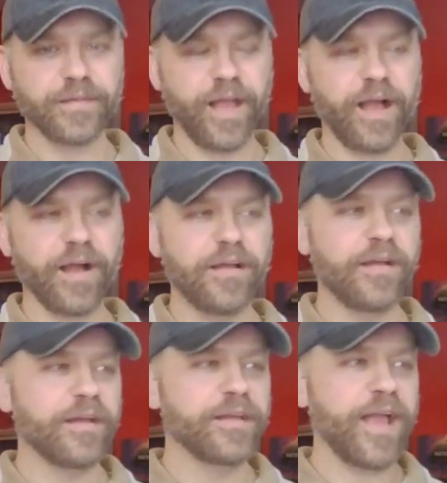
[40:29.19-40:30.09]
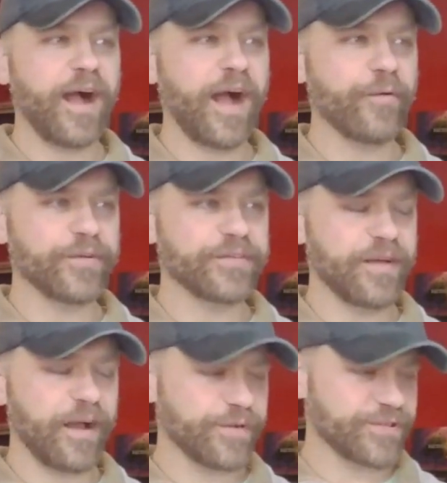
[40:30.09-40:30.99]
Yeah. Yeah, I would
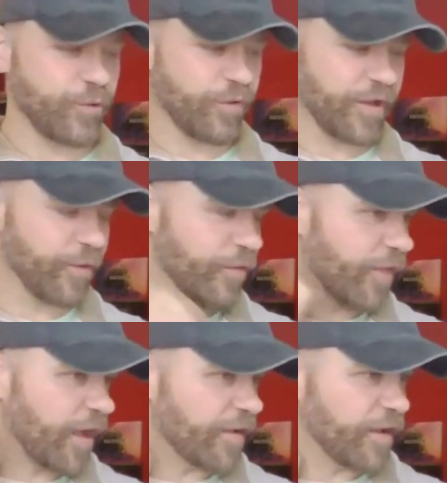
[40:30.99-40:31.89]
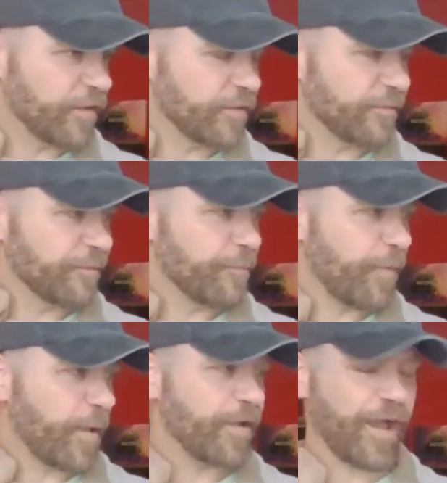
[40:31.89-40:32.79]
totally agree with that. And
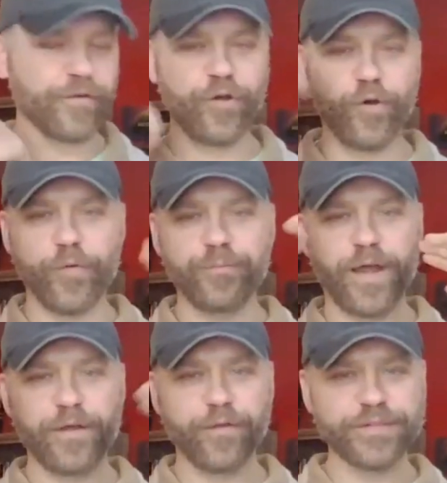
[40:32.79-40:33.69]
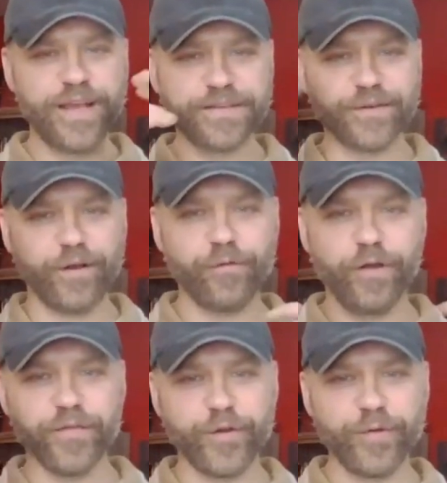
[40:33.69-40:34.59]
maybe I don't know tax
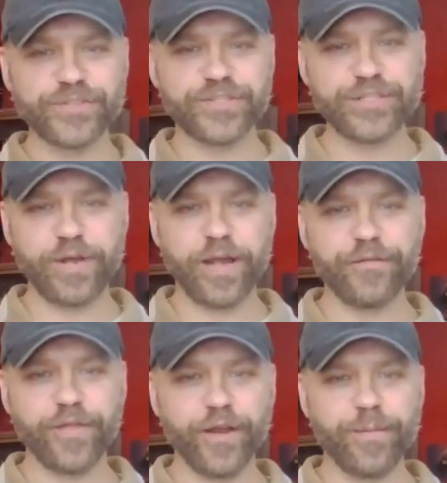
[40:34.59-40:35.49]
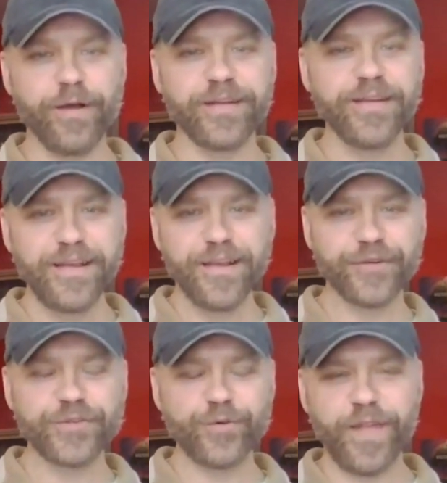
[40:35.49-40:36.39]
software and the questions that you have there, but if
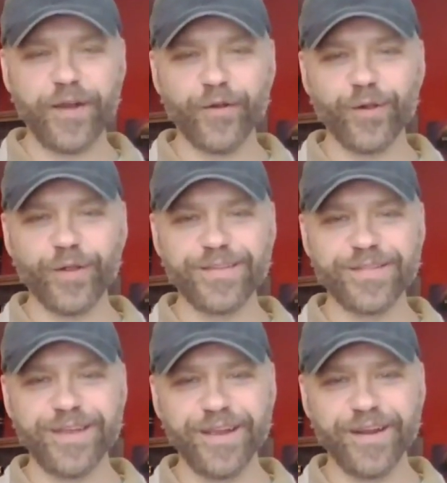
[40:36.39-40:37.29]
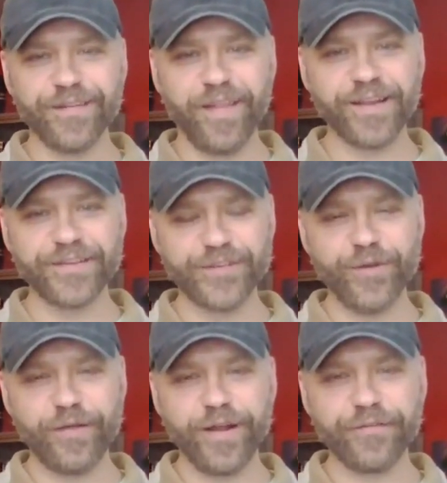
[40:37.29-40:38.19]
you're doing that early in the year, like, do
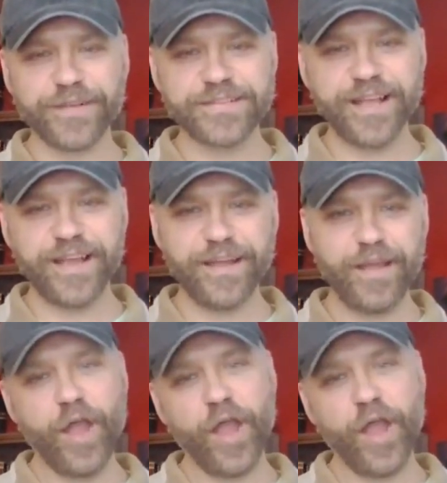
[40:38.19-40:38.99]
you have an FSA?